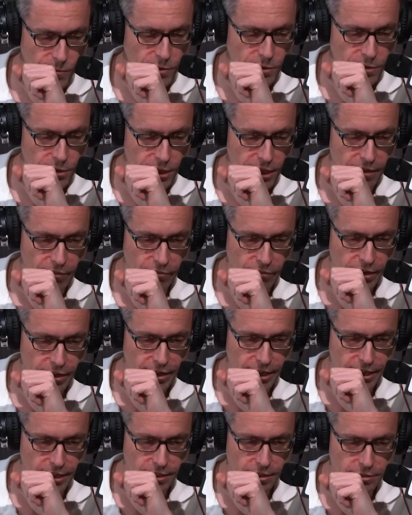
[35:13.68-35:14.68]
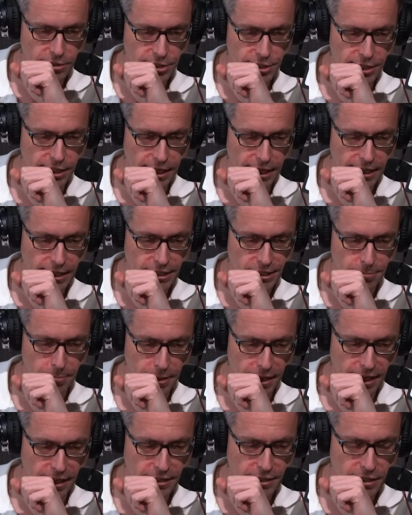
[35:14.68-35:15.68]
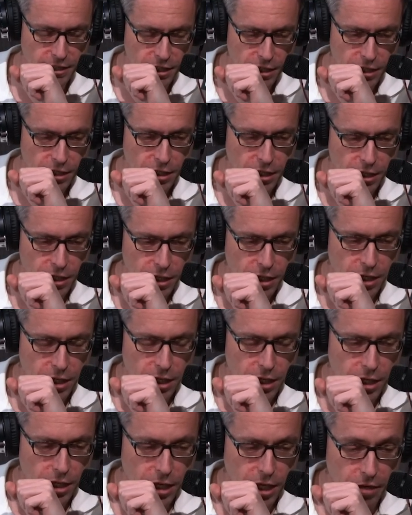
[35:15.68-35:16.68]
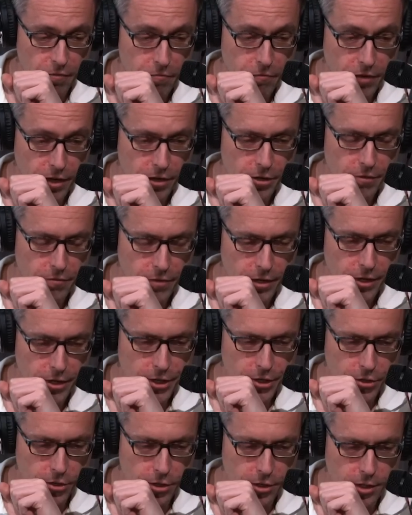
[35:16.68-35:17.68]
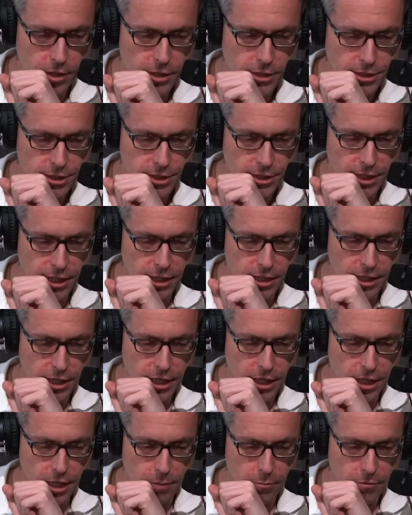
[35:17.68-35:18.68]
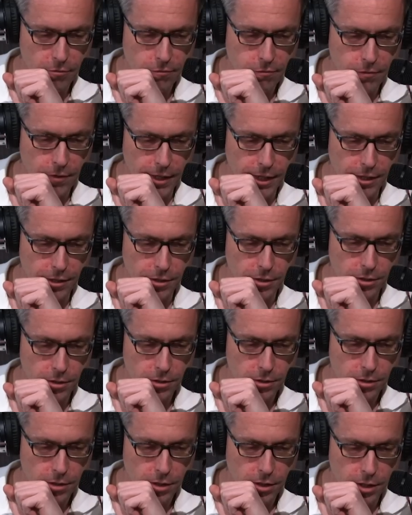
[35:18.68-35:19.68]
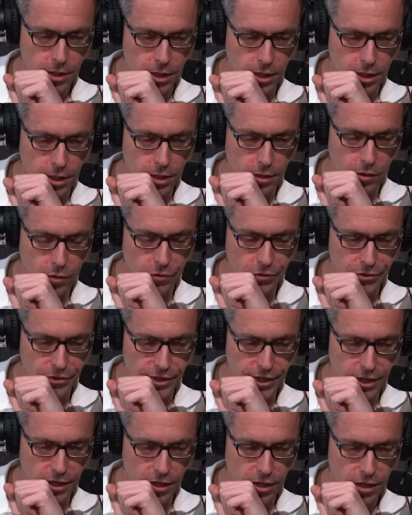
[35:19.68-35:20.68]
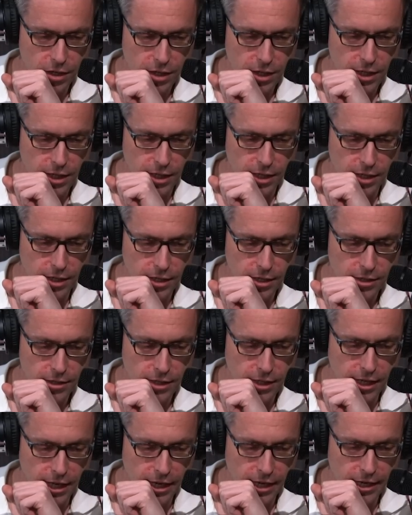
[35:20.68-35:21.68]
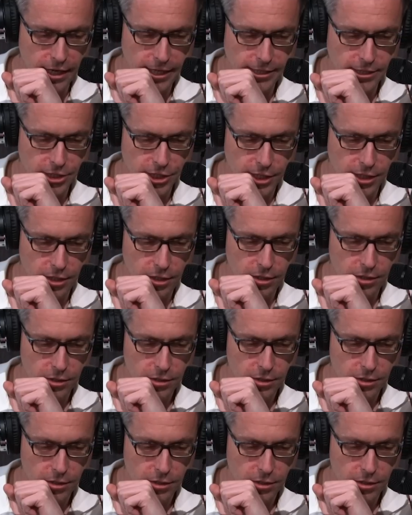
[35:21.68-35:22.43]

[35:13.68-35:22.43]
Yeah, very interesting. I expect a very, very good Stanley Cup final over there in the NHL